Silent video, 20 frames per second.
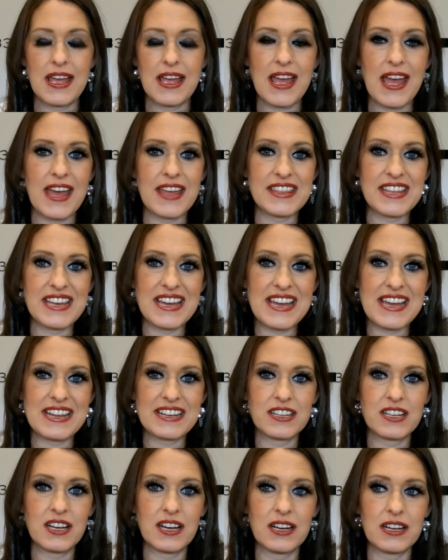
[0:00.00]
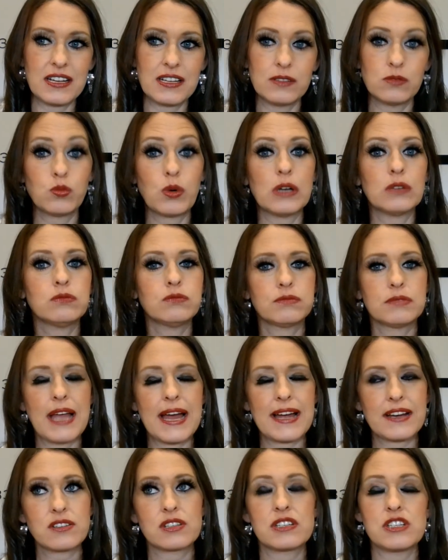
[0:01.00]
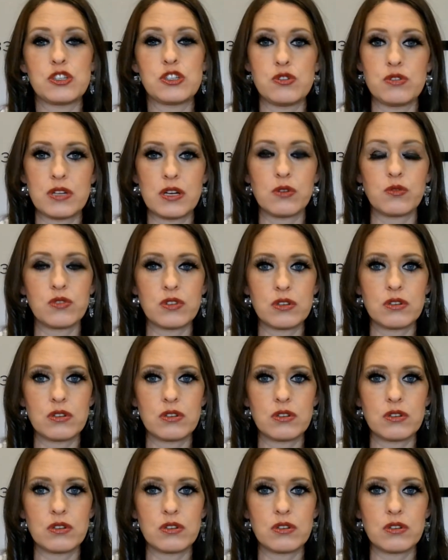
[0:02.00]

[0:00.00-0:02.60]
and then well, actually you don't.